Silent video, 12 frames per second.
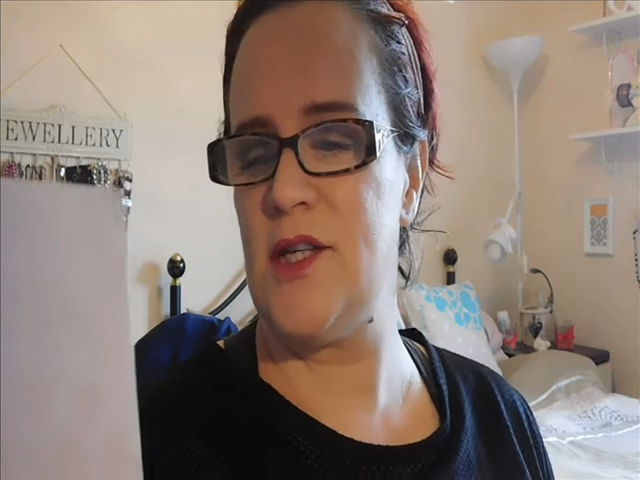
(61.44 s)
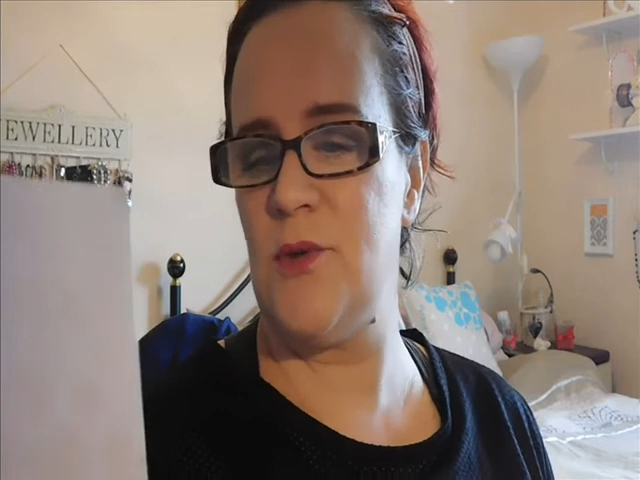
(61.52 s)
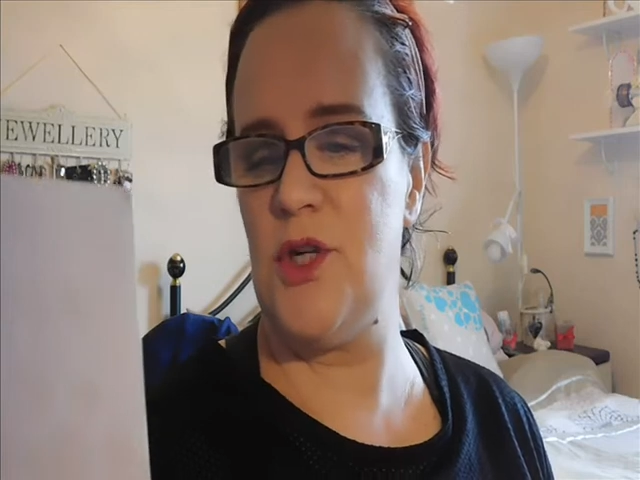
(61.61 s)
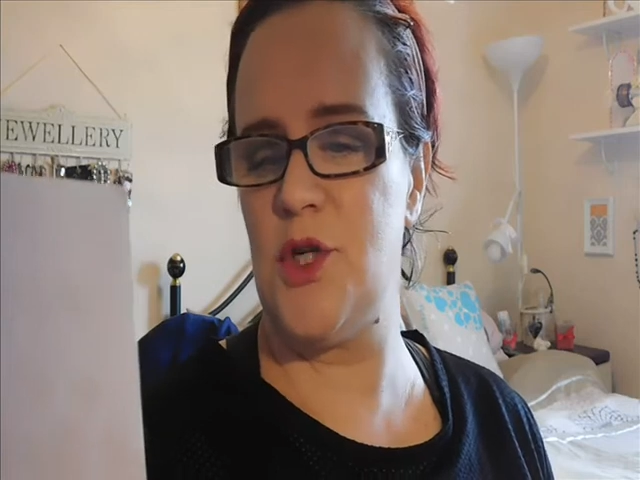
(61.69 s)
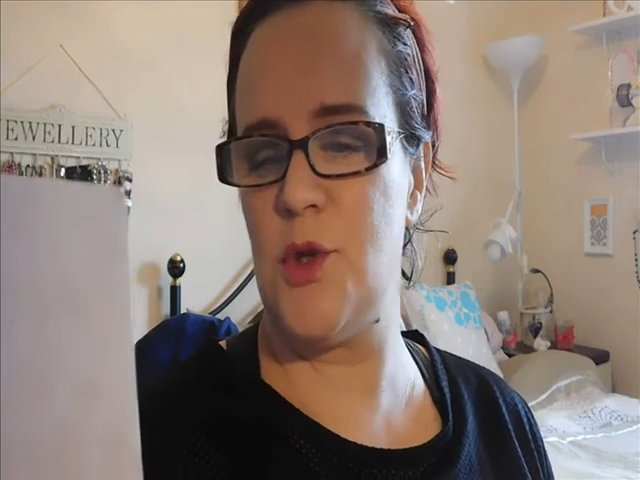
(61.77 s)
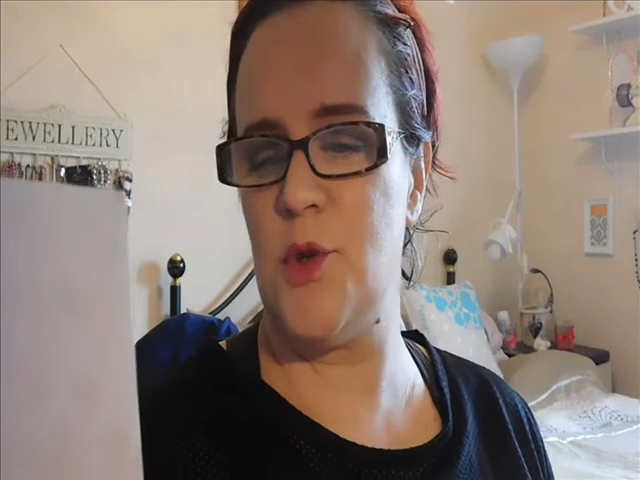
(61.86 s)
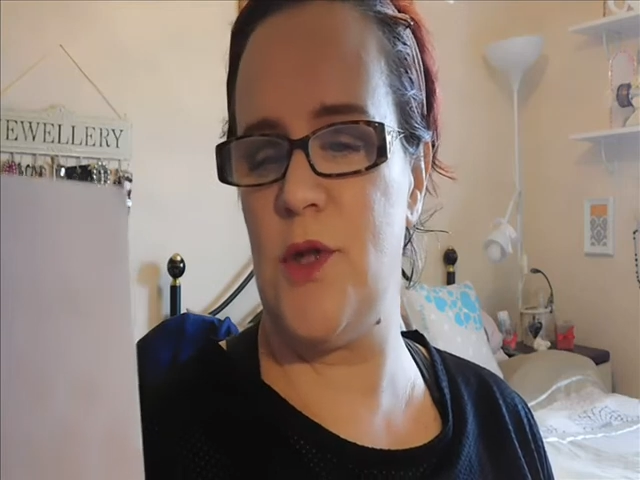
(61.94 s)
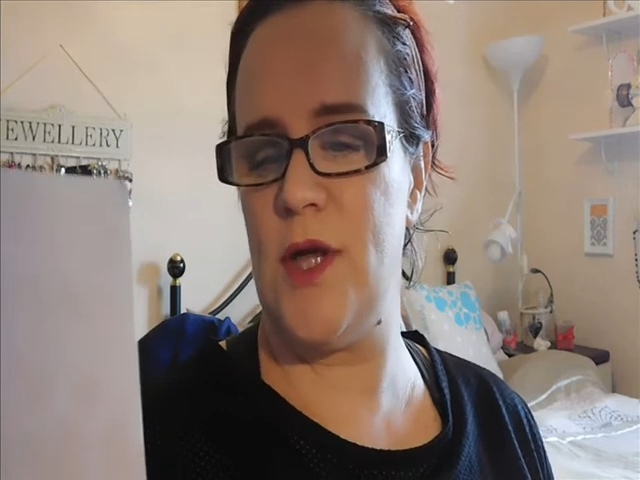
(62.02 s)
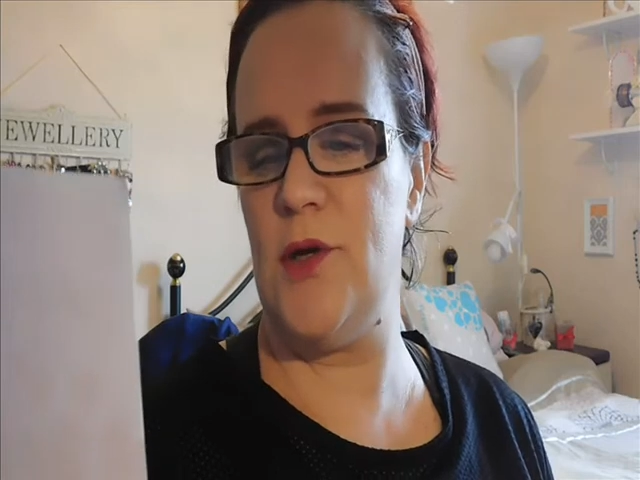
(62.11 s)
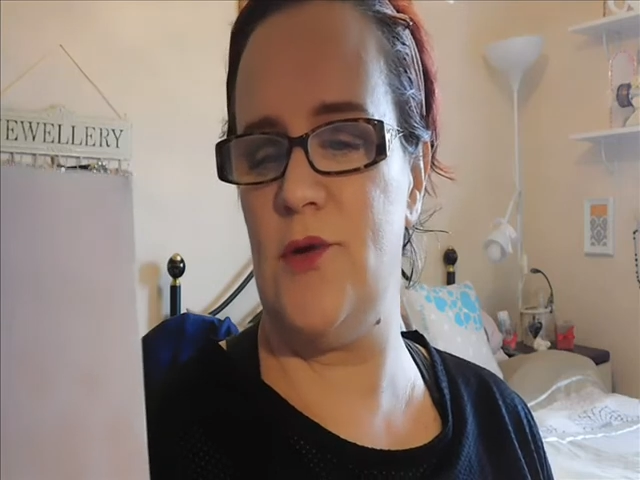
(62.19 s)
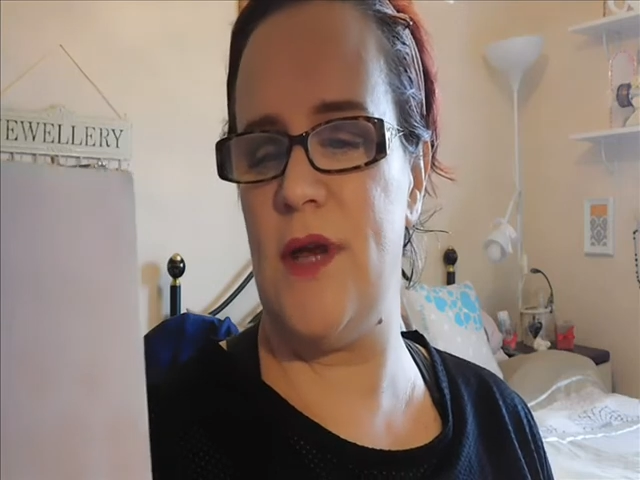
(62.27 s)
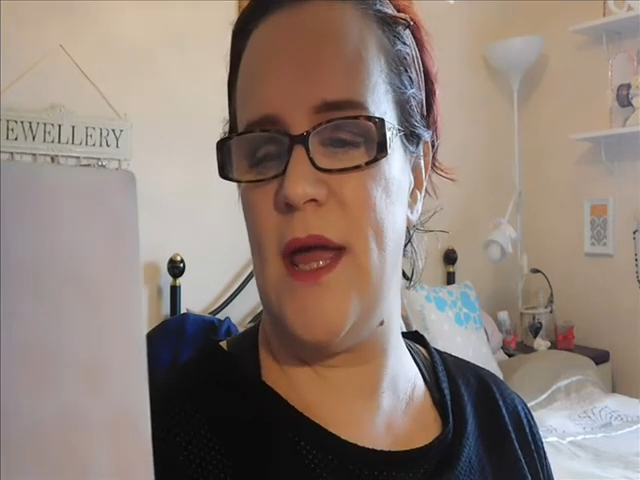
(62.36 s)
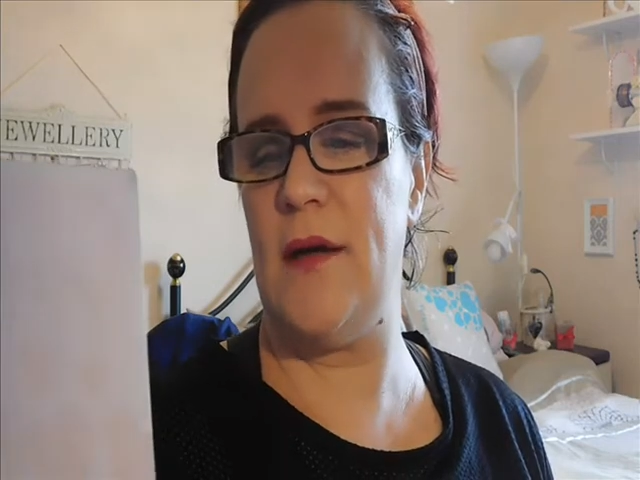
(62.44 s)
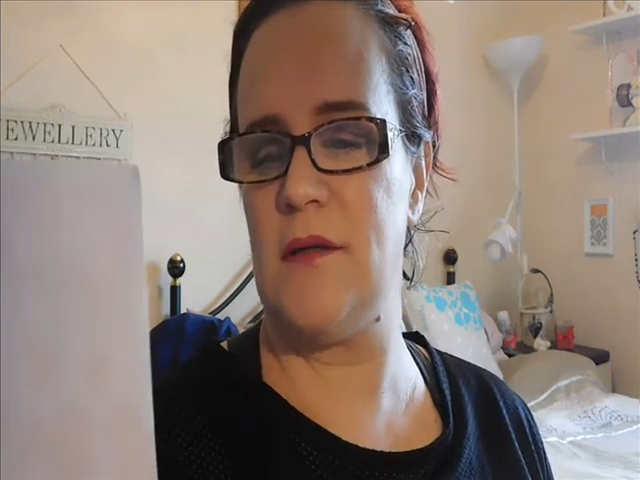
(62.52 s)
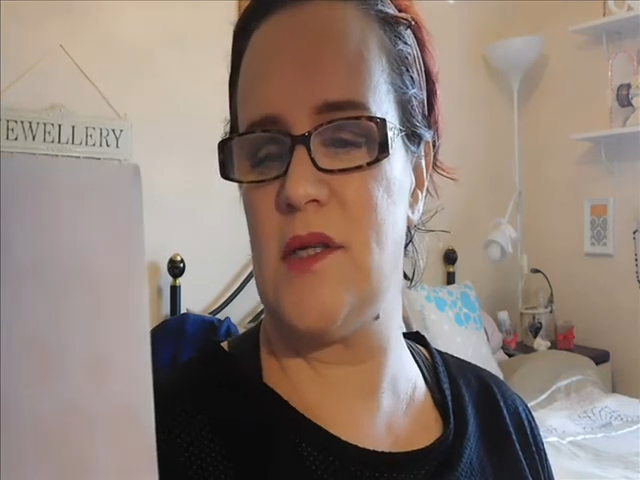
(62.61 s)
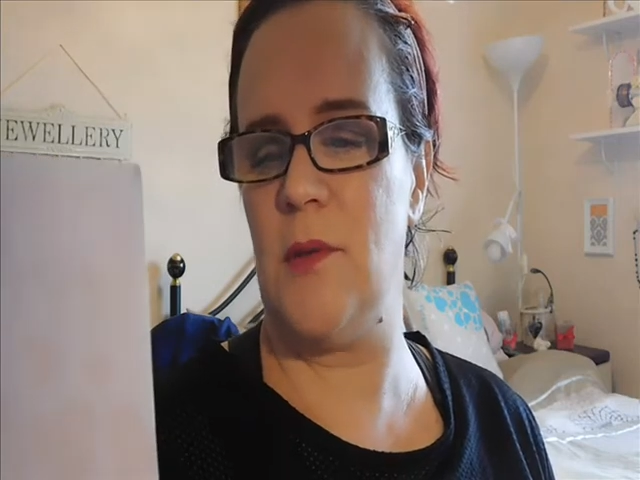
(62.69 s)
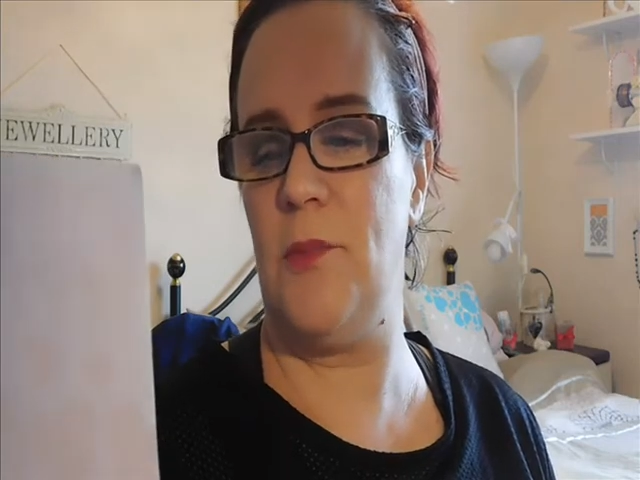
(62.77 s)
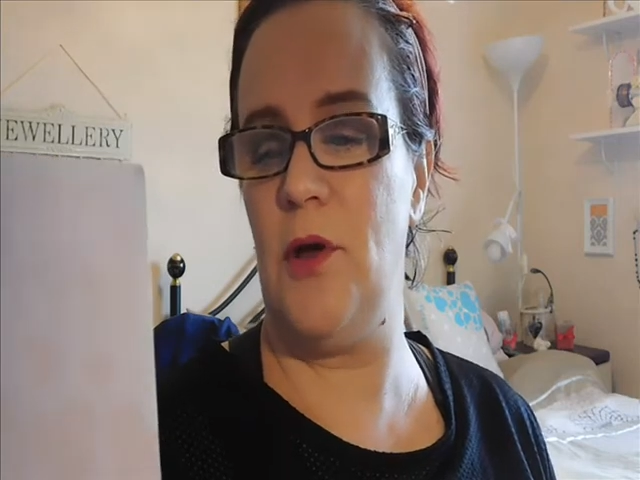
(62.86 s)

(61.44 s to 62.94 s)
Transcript: to ensure that your nails are